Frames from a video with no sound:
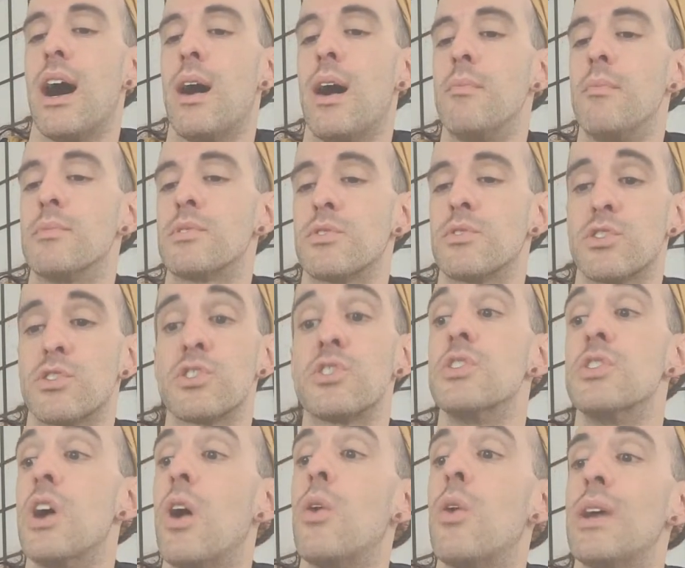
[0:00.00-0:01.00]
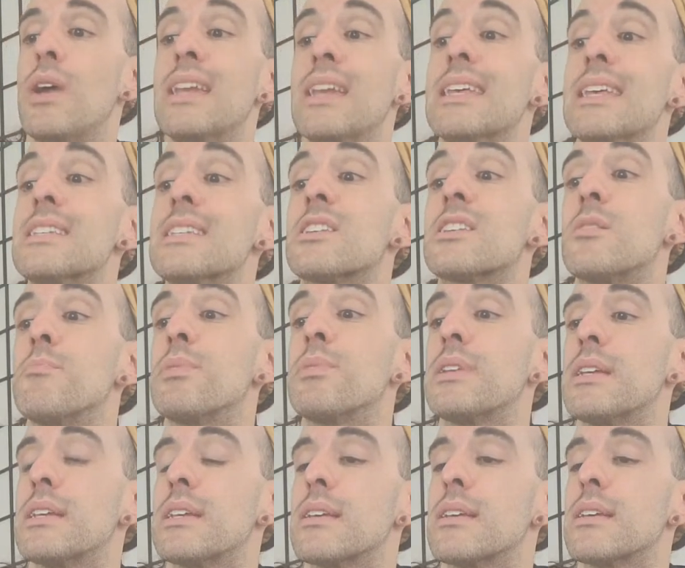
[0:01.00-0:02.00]
So just know it is
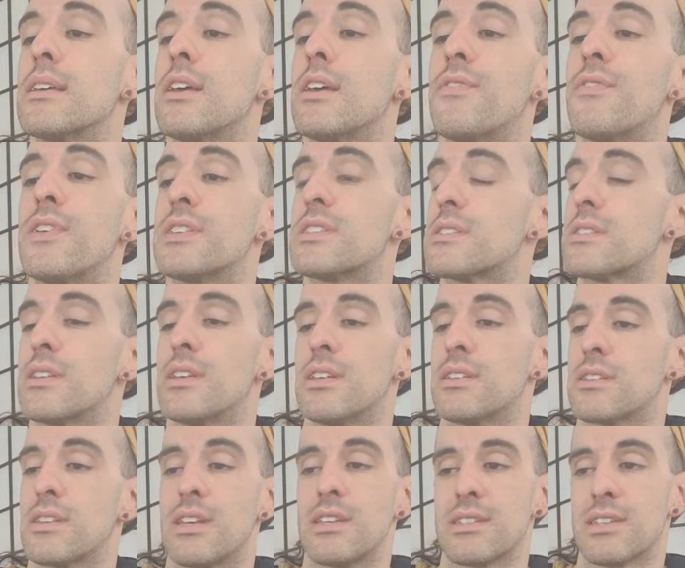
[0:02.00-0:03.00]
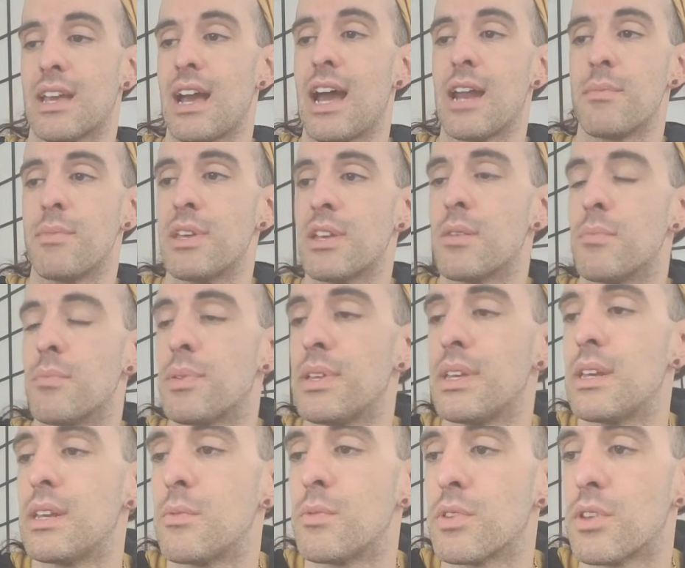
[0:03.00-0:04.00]
completing. If it's got to be
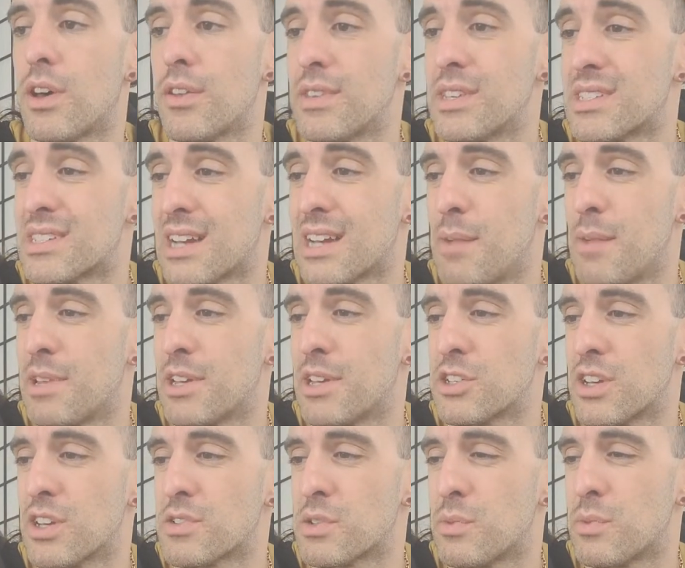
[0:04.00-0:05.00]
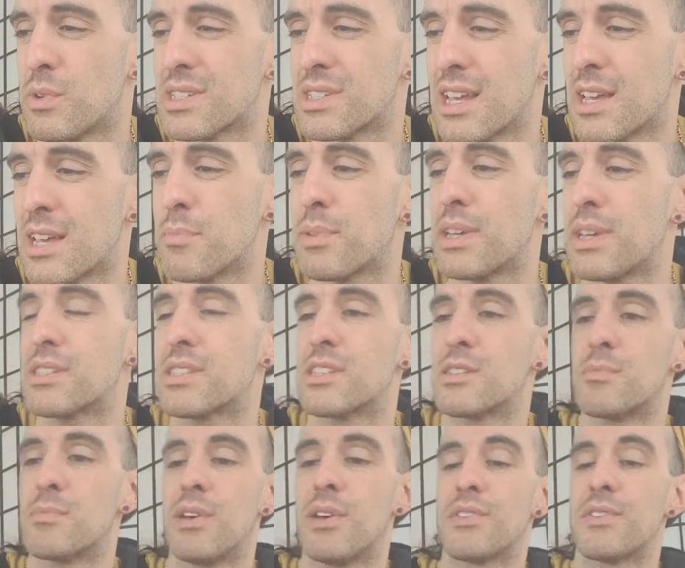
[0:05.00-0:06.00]
completing with all these timeline shifts and what's taking place
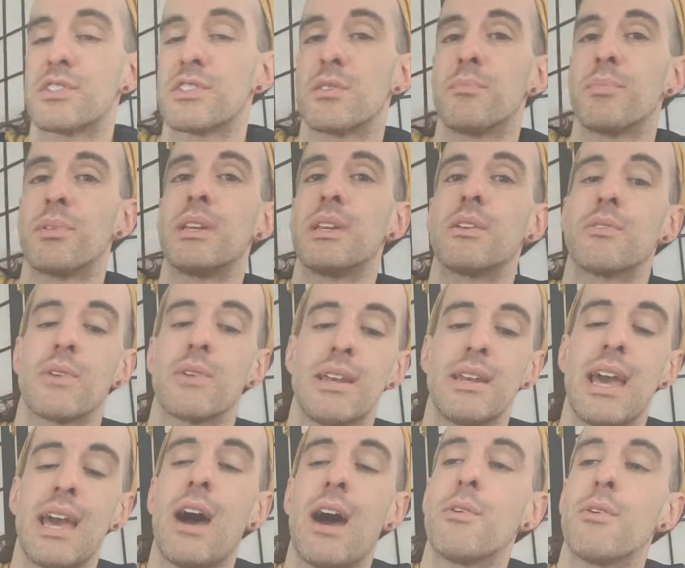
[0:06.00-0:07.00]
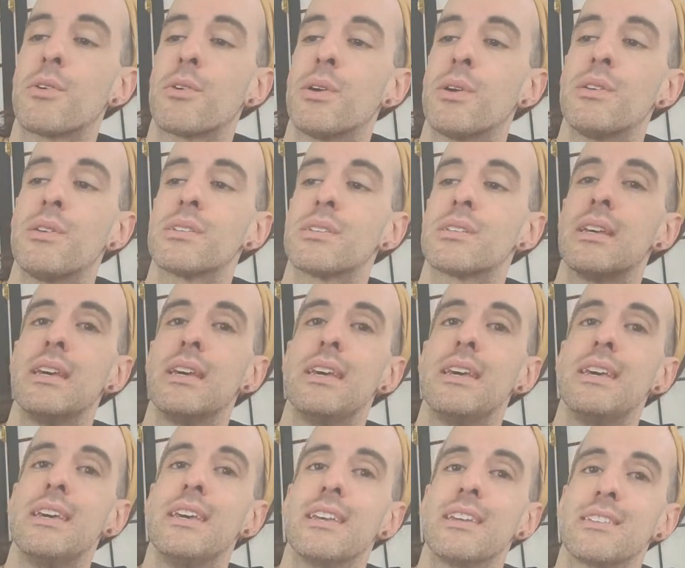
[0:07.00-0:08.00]
this month. It's completing right now, Aquarius.
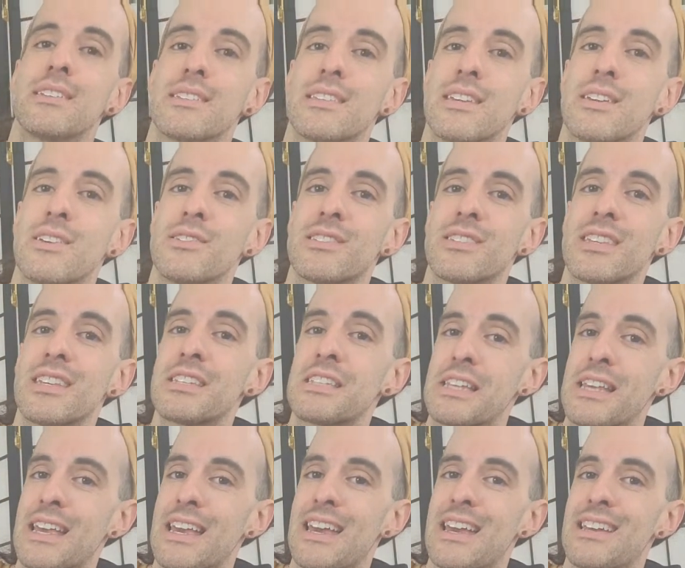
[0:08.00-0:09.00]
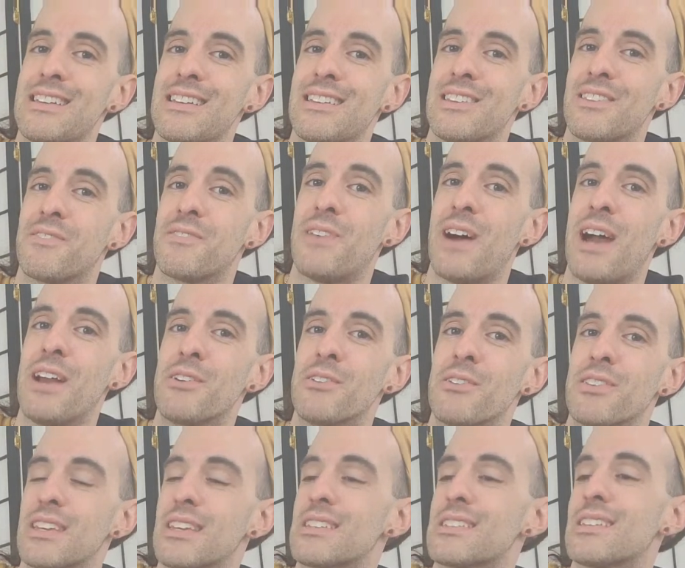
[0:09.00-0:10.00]
So there's this again, the finer
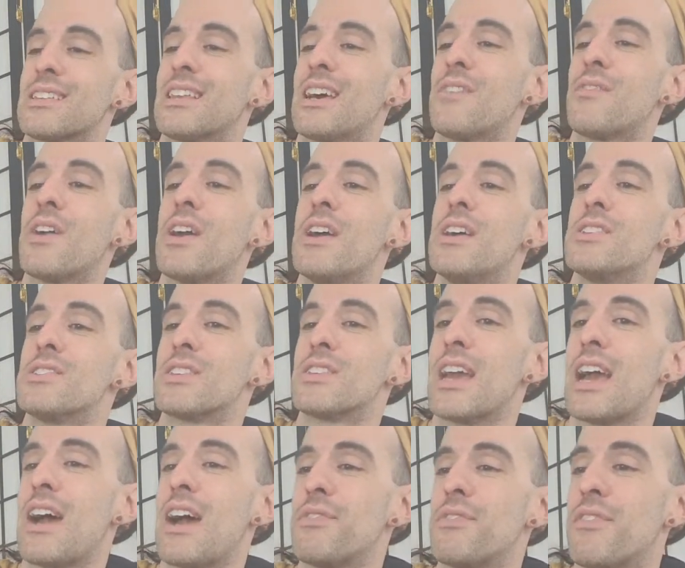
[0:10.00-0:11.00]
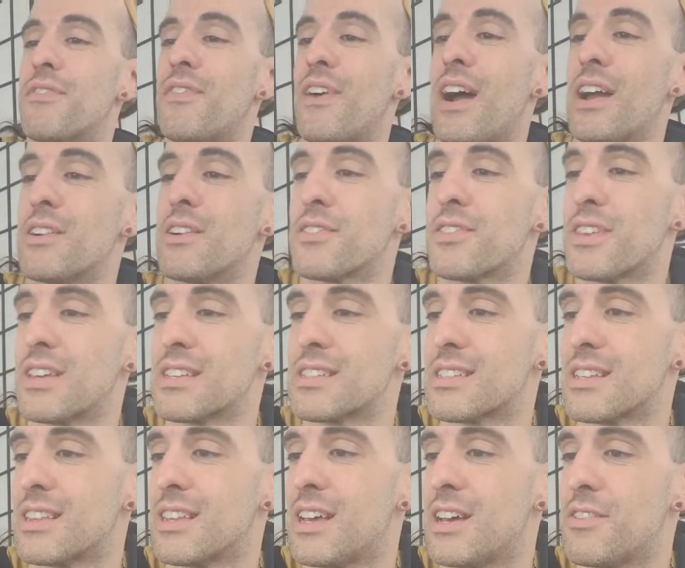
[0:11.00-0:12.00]
things in life. So you have the finer things
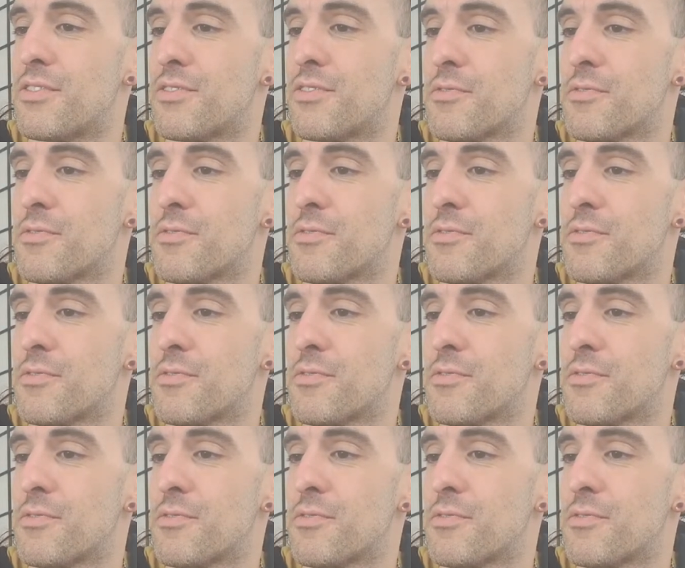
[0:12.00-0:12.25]
in life.